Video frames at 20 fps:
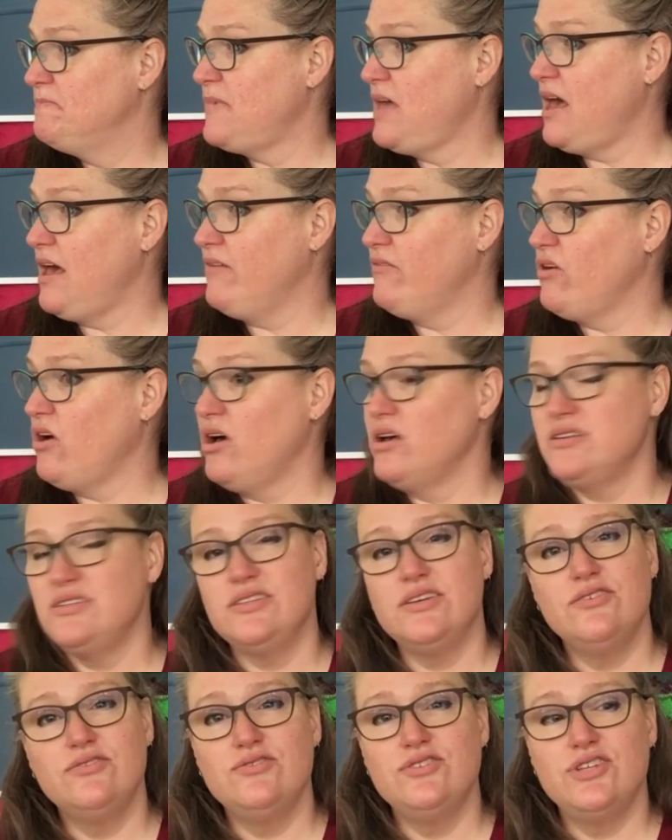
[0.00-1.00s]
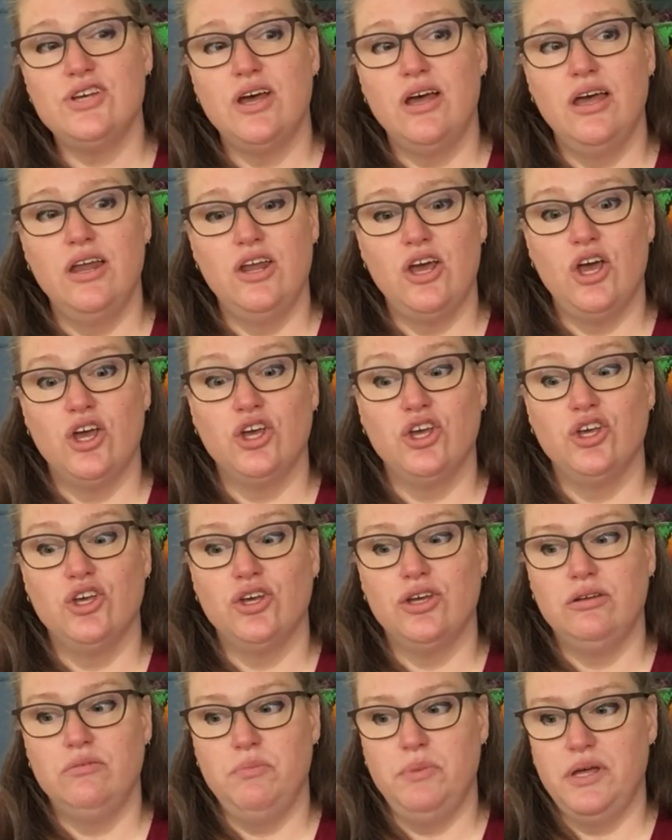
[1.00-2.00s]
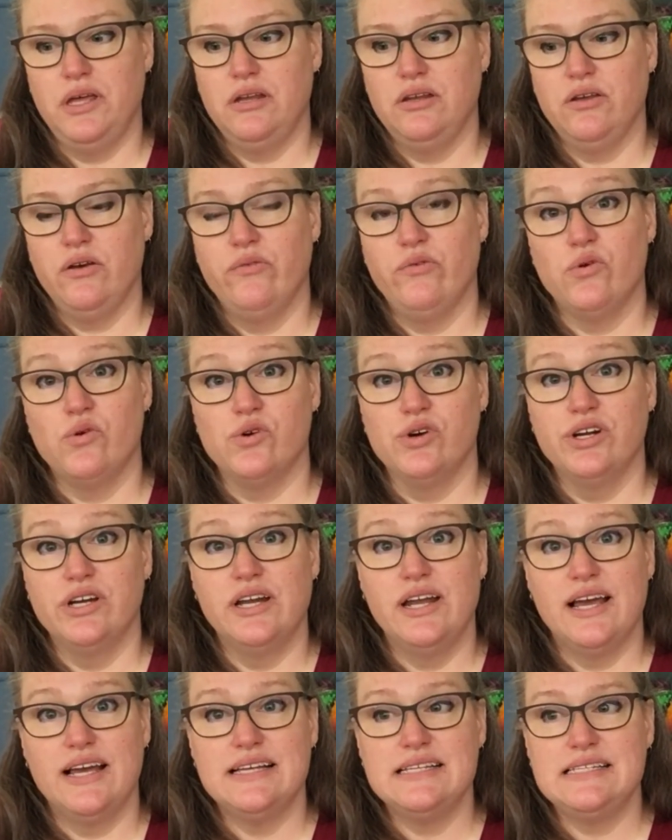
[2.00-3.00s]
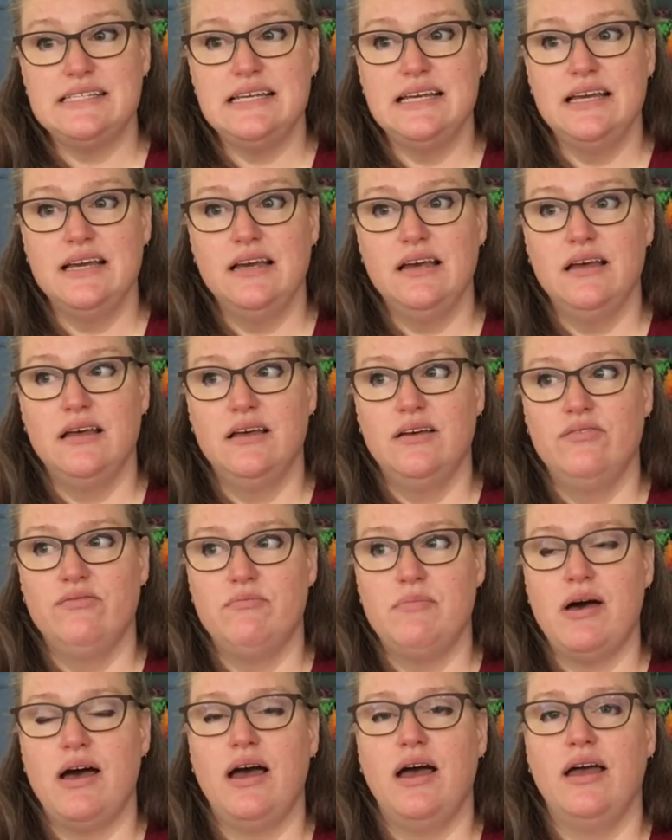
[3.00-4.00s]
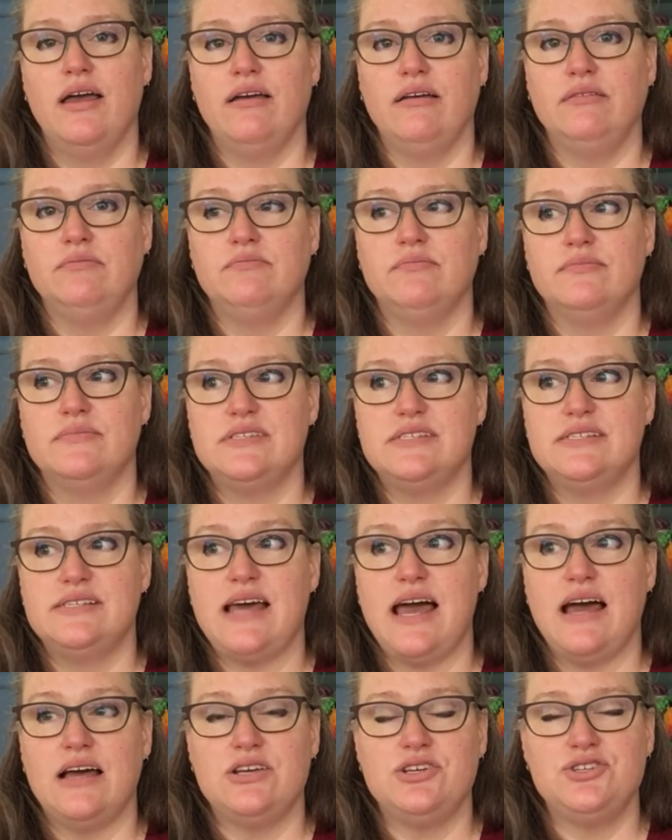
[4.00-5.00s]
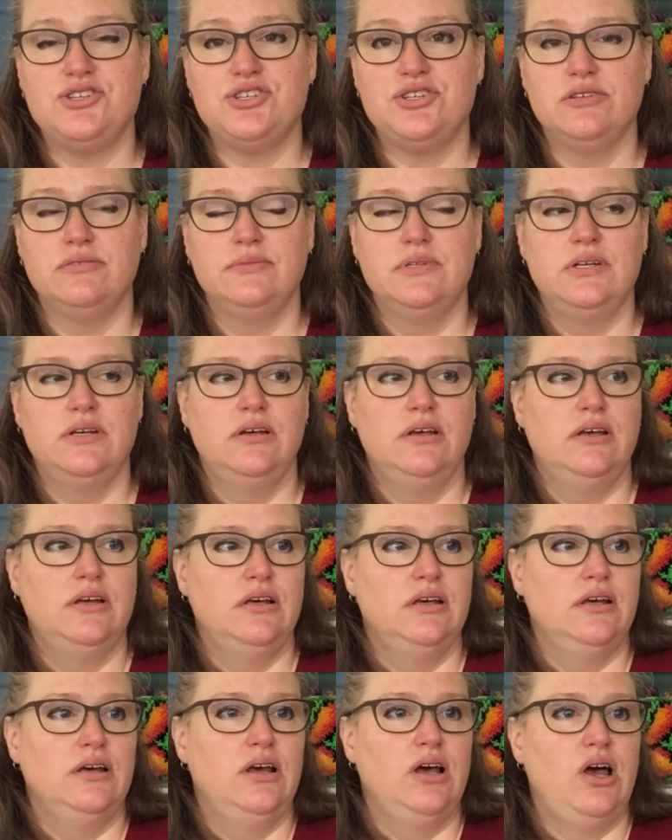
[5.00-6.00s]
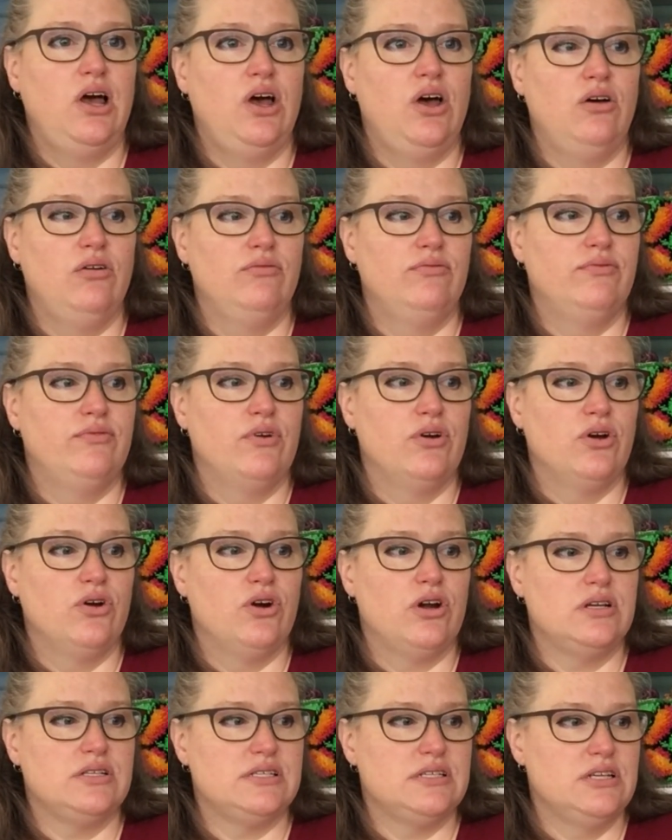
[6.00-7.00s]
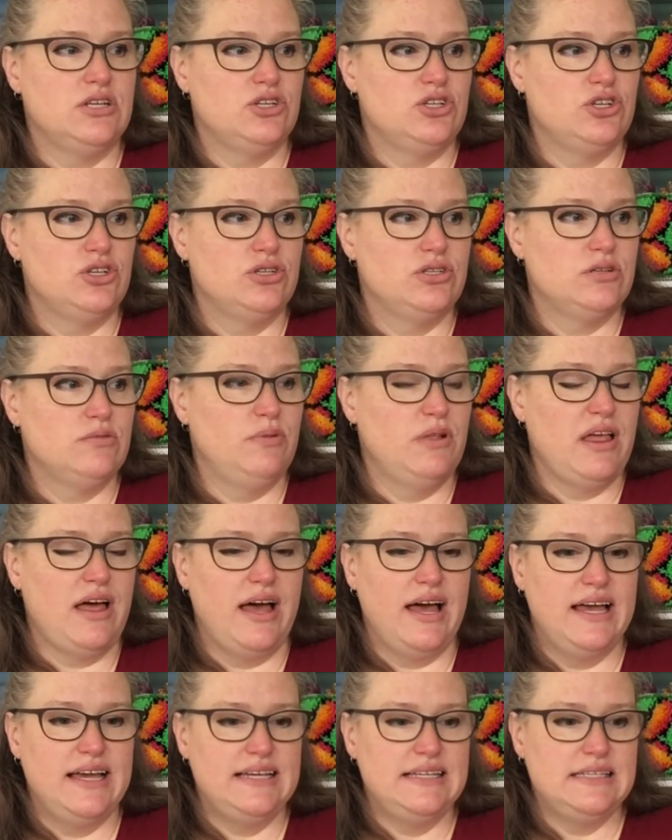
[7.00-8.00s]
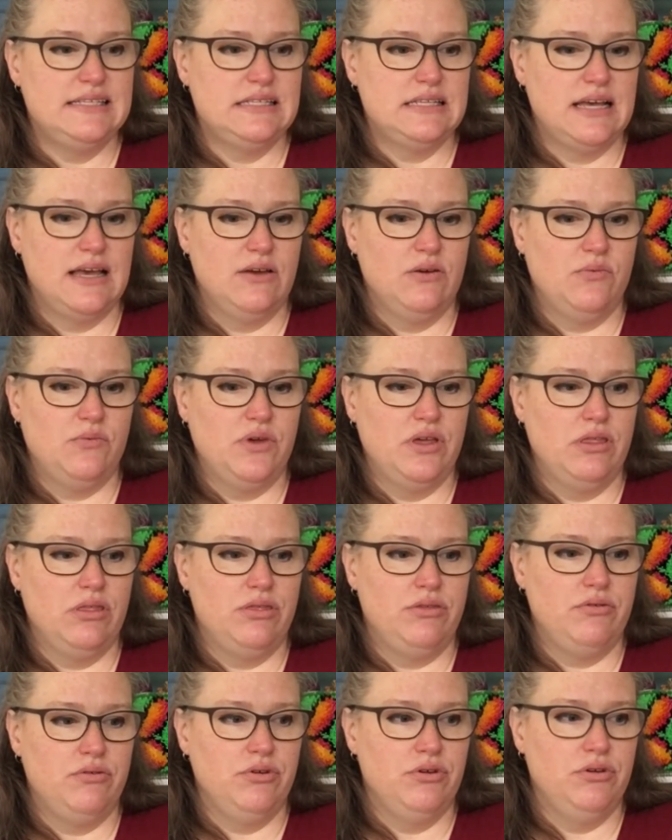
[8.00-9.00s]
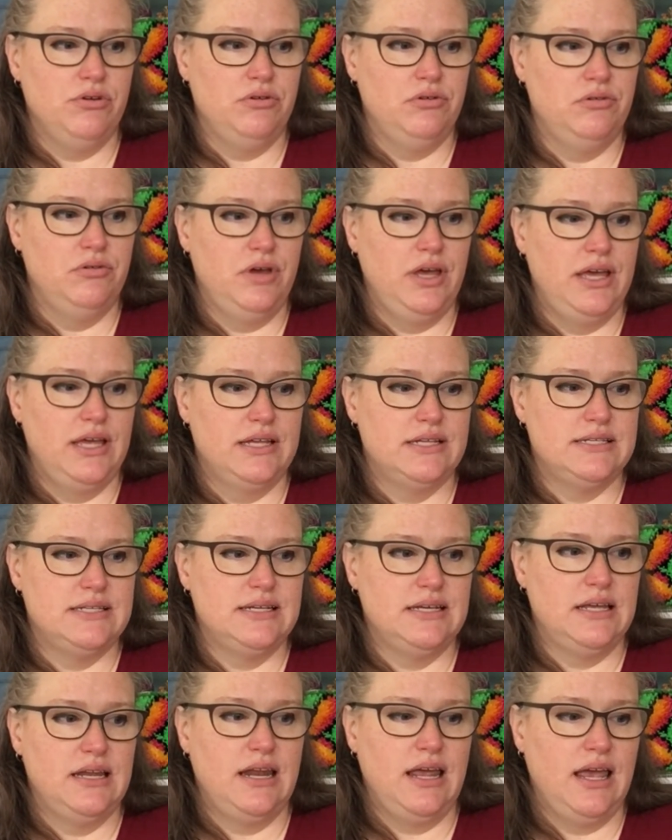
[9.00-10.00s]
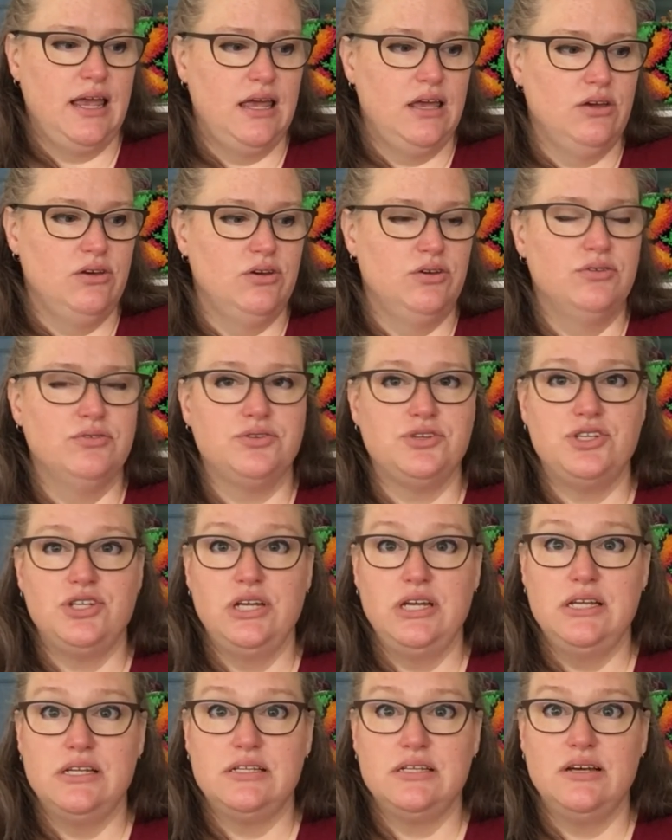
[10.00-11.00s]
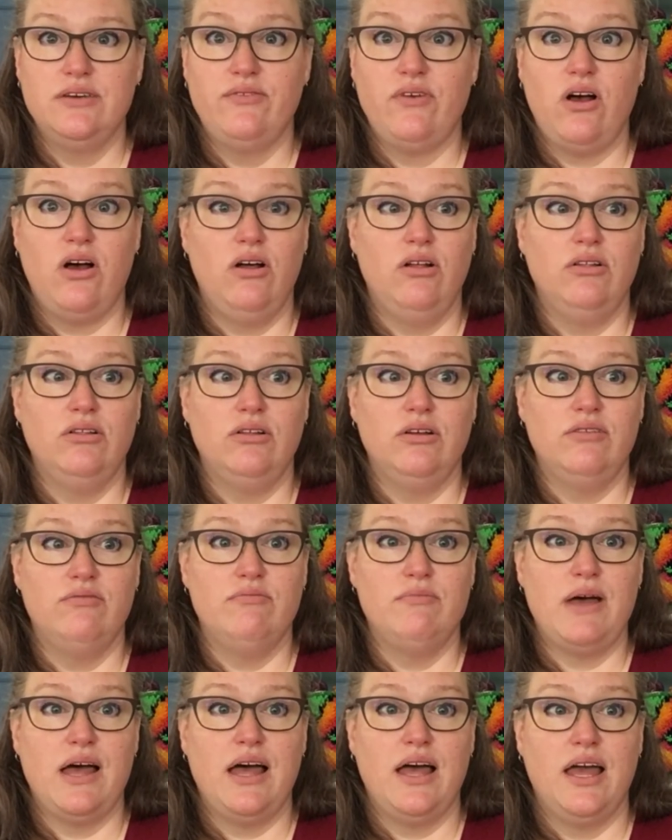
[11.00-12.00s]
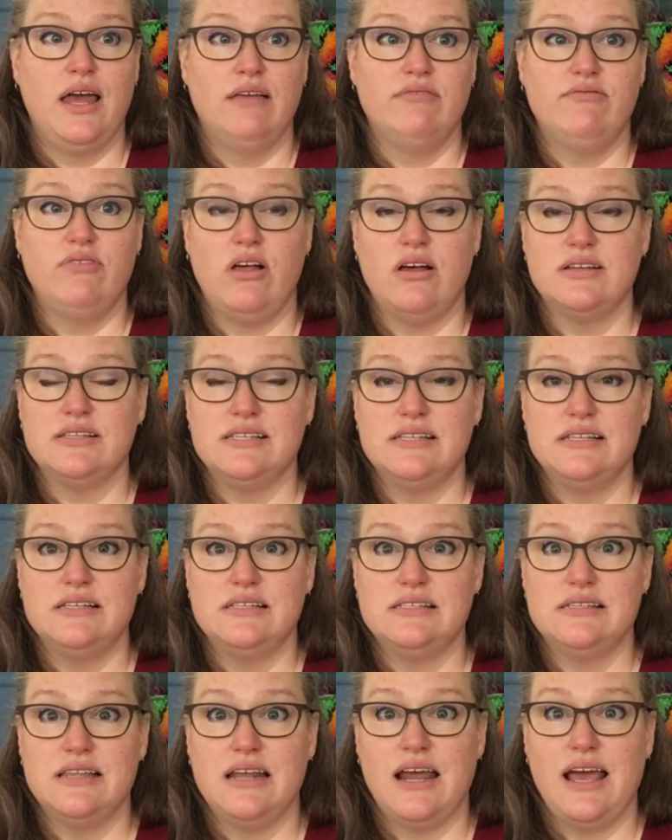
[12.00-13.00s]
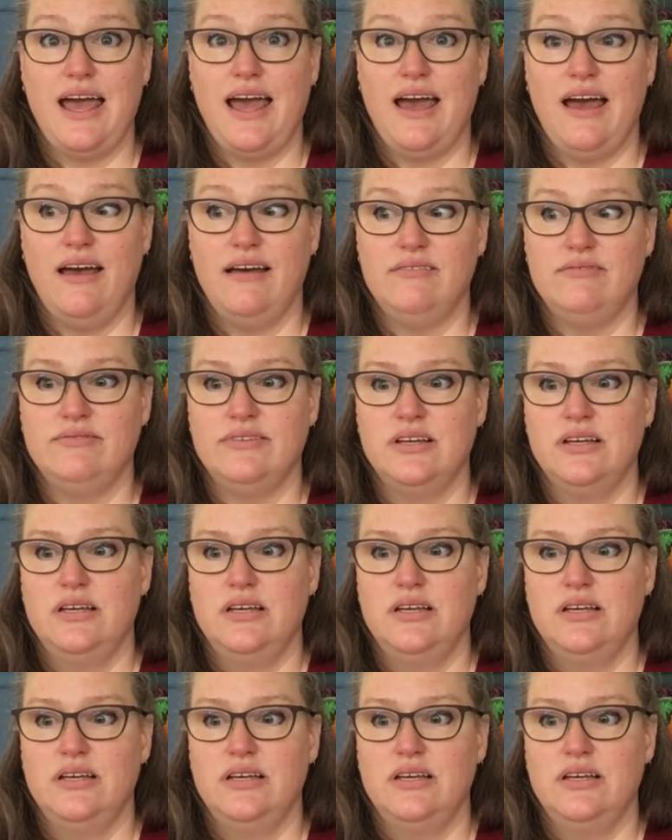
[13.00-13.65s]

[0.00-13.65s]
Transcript: have also done a good bit of organizing of my stash of cross-stitch supplies. I went through and did a Google Sheet of all of my flosses that I have,